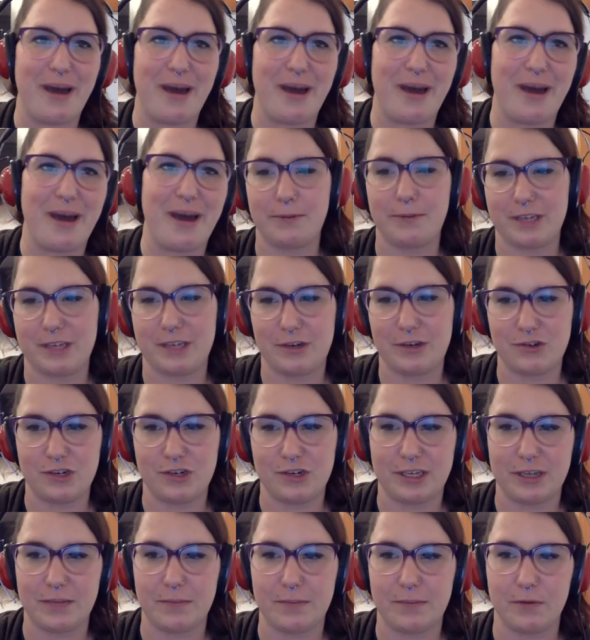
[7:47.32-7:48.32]
a
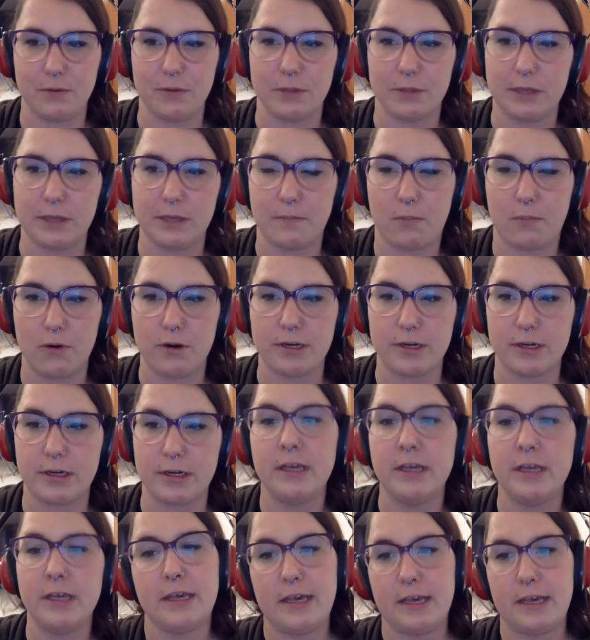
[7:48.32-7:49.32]
clean reputation can be
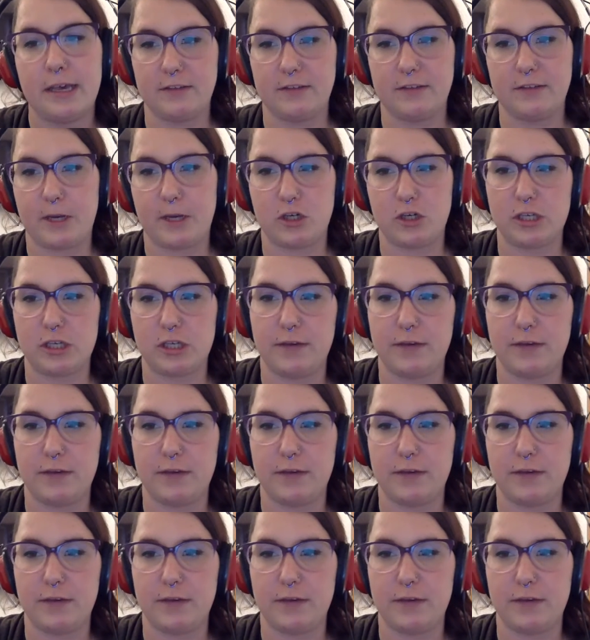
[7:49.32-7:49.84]
really important,